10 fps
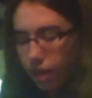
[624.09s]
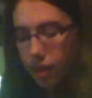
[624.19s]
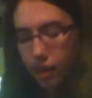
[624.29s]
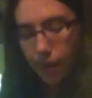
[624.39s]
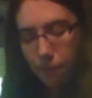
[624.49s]

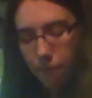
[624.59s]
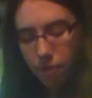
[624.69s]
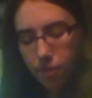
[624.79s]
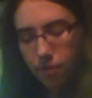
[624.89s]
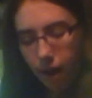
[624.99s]
Some of
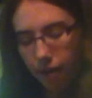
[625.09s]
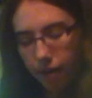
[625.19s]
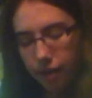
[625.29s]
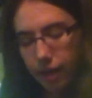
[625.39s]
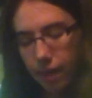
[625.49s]
the
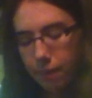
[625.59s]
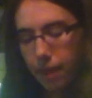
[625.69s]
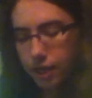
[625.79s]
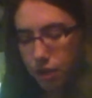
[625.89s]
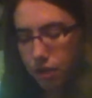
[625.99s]
valleys and
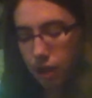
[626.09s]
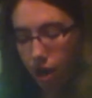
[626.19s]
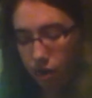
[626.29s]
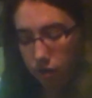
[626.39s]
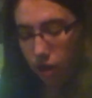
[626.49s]
plateaus,
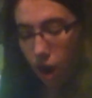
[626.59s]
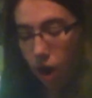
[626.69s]
however,